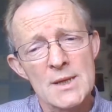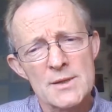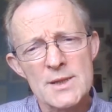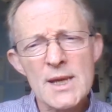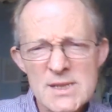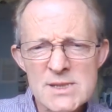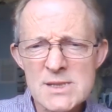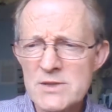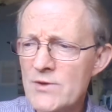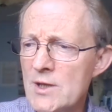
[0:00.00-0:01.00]
the
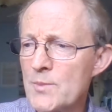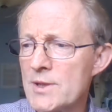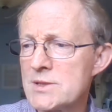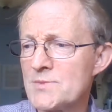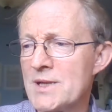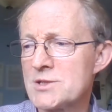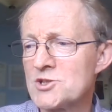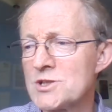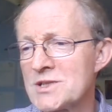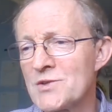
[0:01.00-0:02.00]
essence of Kipling's message
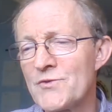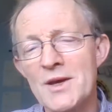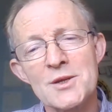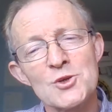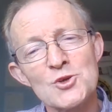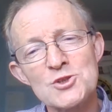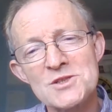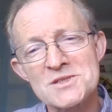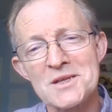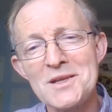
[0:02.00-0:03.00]
is conveyed not
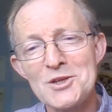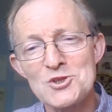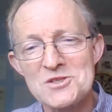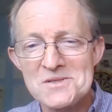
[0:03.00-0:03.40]
just in each